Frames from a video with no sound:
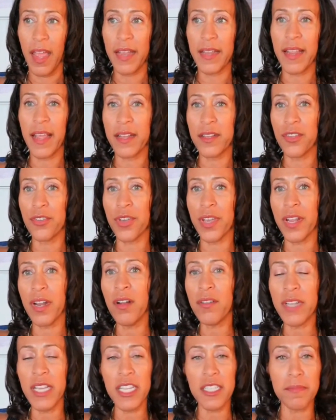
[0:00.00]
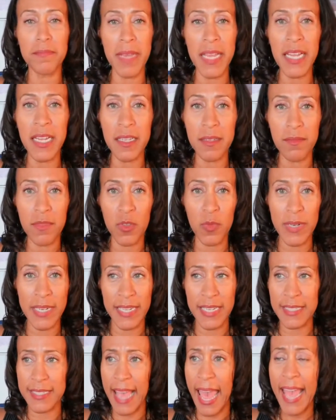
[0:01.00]
And you get on these memes with
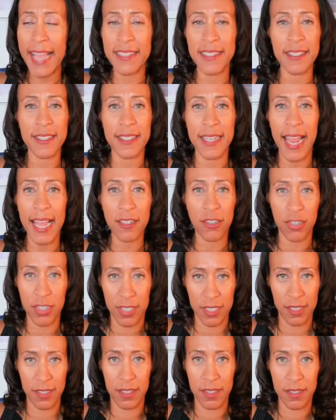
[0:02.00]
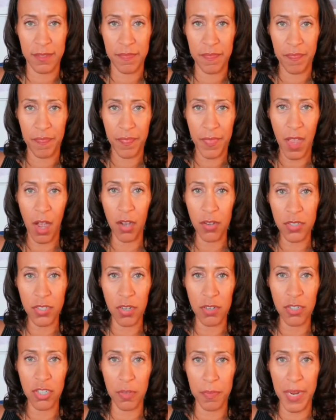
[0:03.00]
these actors and actresses on
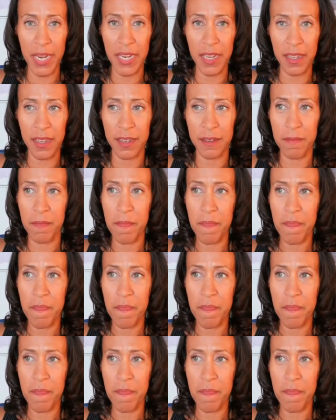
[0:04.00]
social media